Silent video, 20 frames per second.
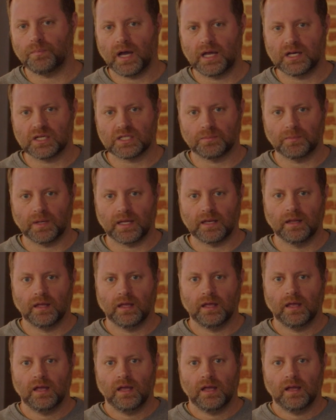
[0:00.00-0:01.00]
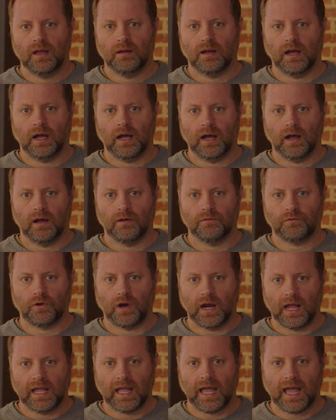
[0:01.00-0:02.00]
punishment for
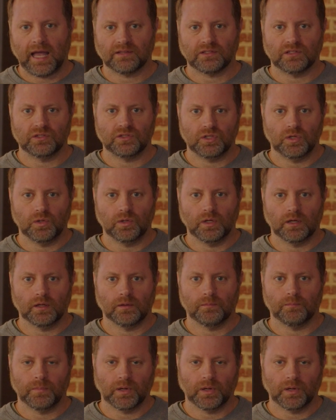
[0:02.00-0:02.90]
Ahaz and Judah